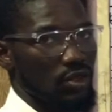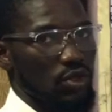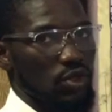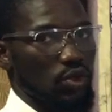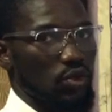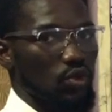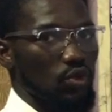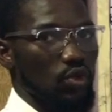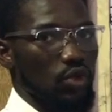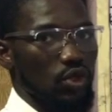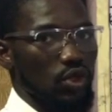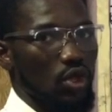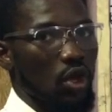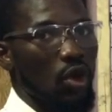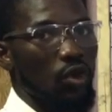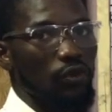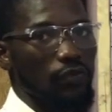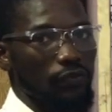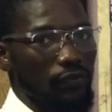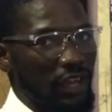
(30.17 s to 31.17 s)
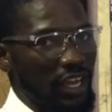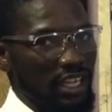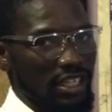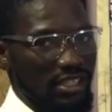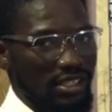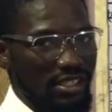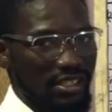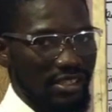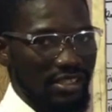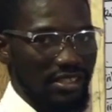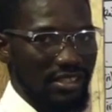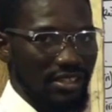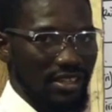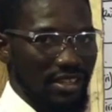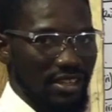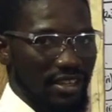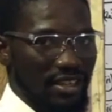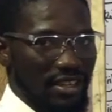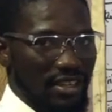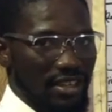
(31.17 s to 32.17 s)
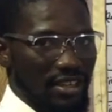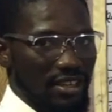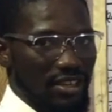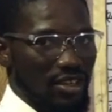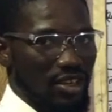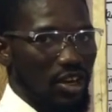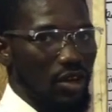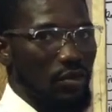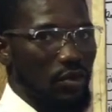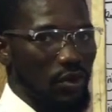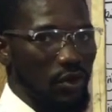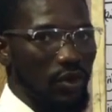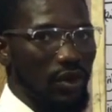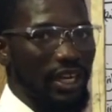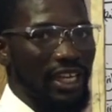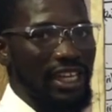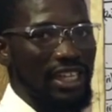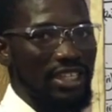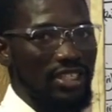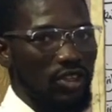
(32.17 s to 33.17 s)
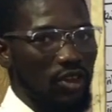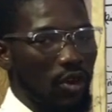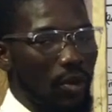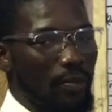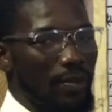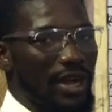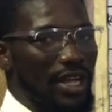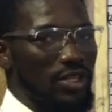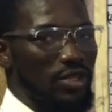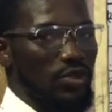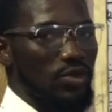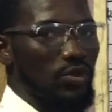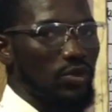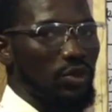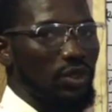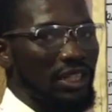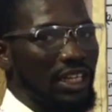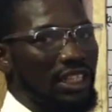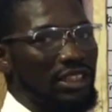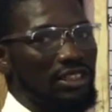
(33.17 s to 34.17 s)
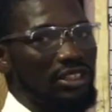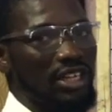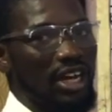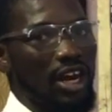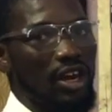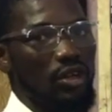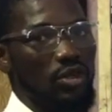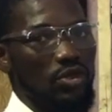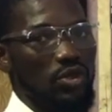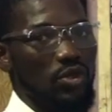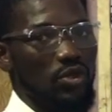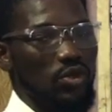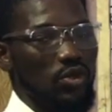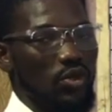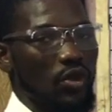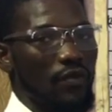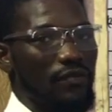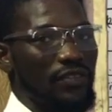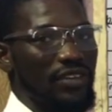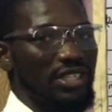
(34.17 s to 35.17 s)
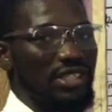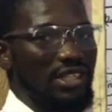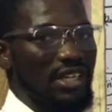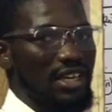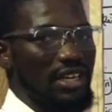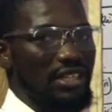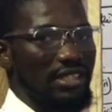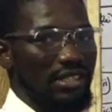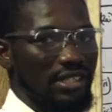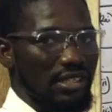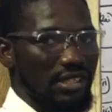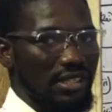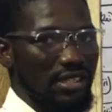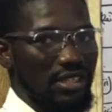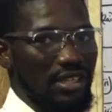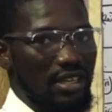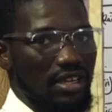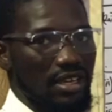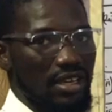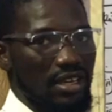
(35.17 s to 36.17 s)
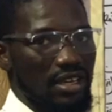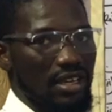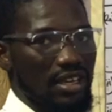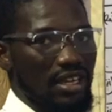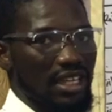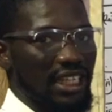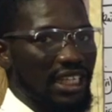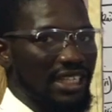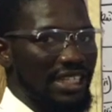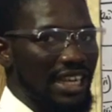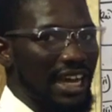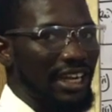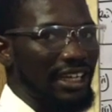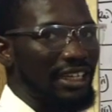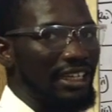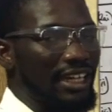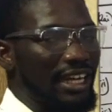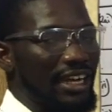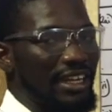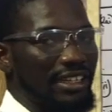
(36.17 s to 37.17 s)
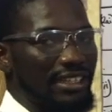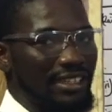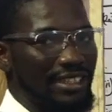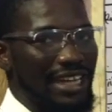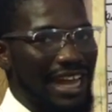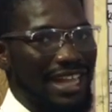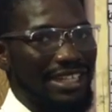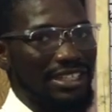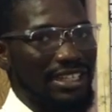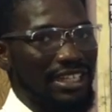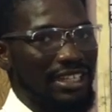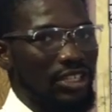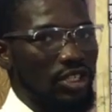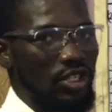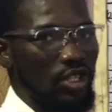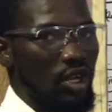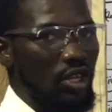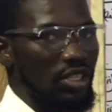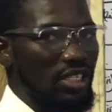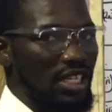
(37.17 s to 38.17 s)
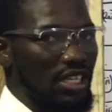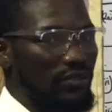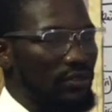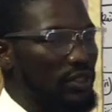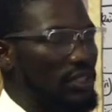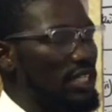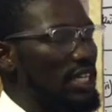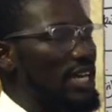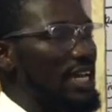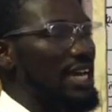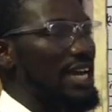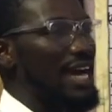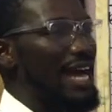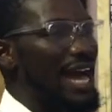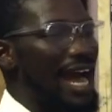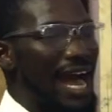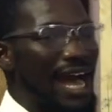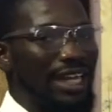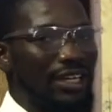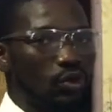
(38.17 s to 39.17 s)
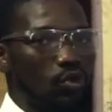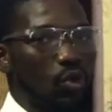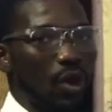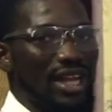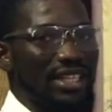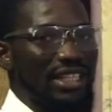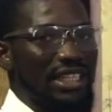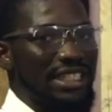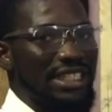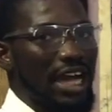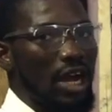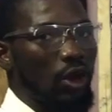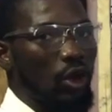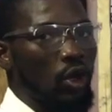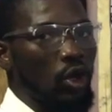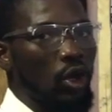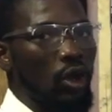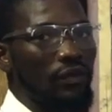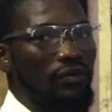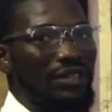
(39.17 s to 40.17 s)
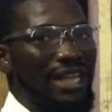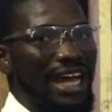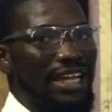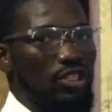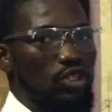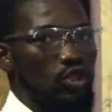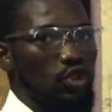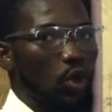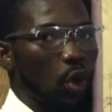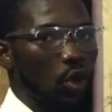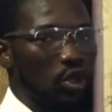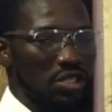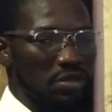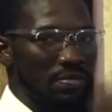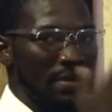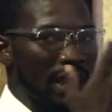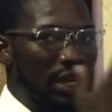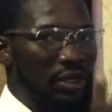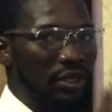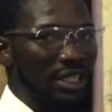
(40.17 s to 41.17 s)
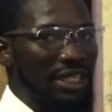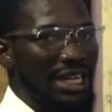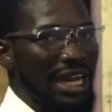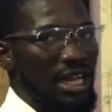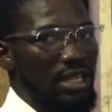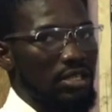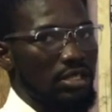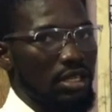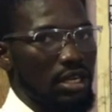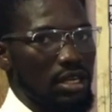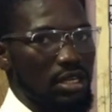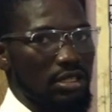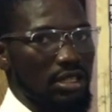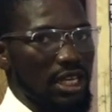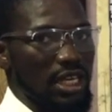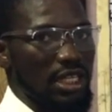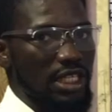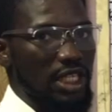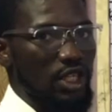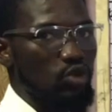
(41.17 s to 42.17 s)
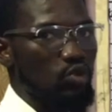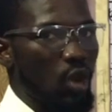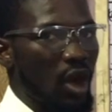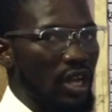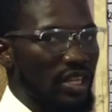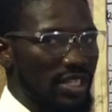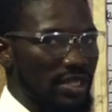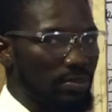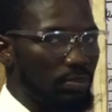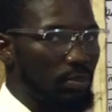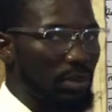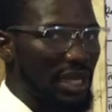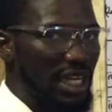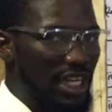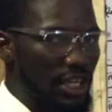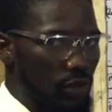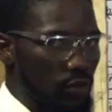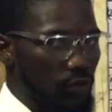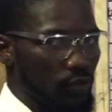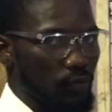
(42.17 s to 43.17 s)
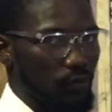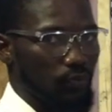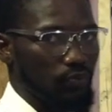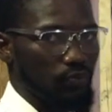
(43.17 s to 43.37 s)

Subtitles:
2 sulfate, or you call it copper 2 tetraoxosulfate 6. Exactly. Now that is the salt given. And what is that color of that salt? When looking at it, it is what? Blue.